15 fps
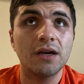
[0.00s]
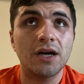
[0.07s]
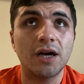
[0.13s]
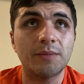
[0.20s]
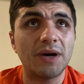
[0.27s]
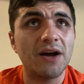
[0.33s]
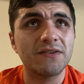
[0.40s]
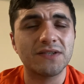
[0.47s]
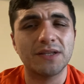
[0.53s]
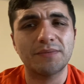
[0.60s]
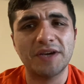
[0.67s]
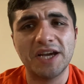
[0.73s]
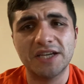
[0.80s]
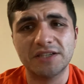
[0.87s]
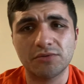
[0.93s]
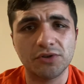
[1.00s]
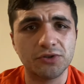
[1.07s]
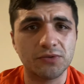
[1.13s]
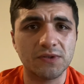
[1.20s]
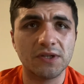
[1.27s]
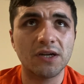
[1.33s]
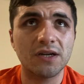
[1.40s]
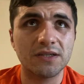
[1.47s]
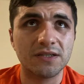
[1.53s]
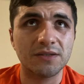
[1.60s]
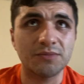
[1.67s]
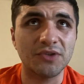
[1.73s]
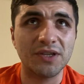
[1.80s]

Obviously, the pass rush was awesome.